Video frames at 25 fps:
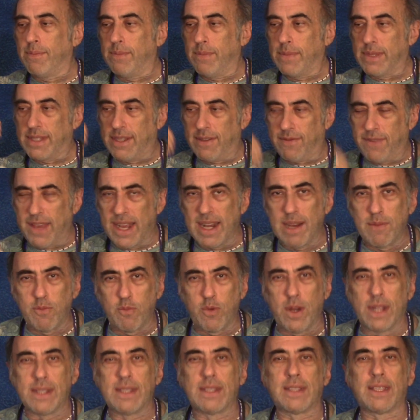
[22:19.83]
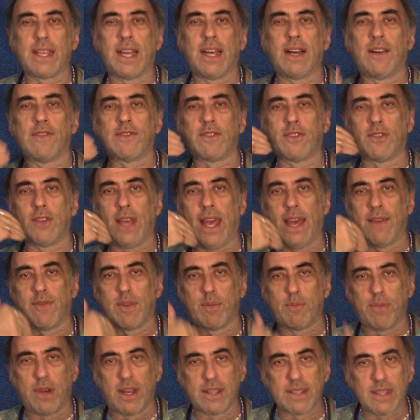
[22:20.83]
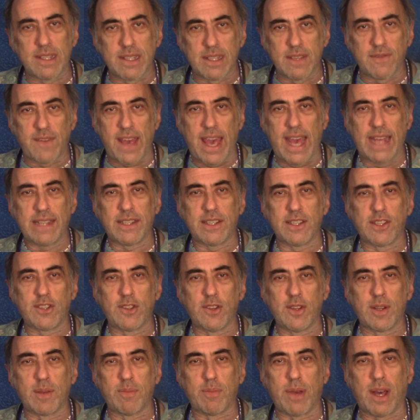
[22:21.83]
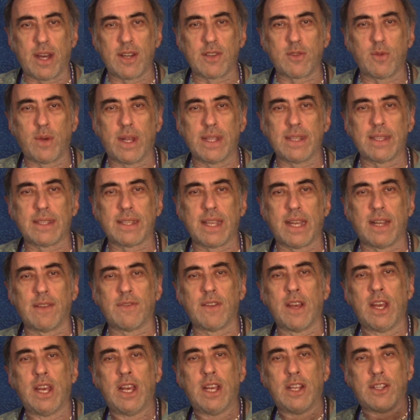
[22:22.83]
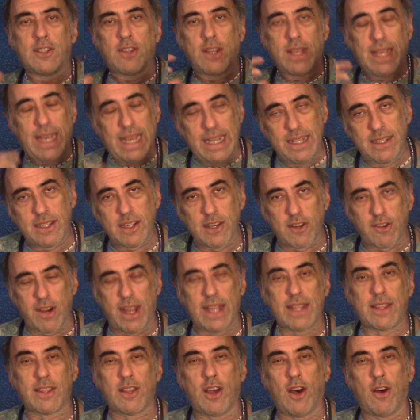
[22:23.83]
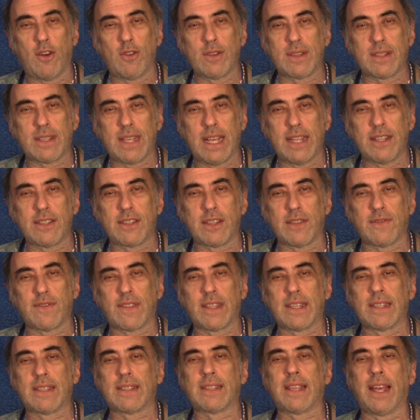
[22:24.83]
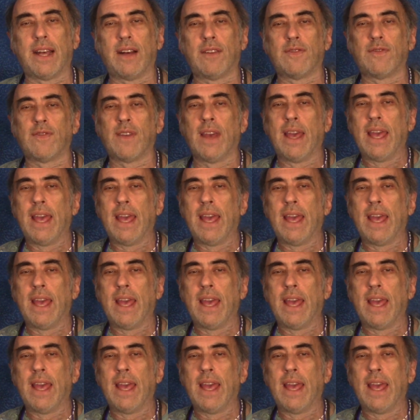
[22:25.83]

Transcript: develop oneself, to have a positive attitude about oneself, to integrate the whole sense of the self,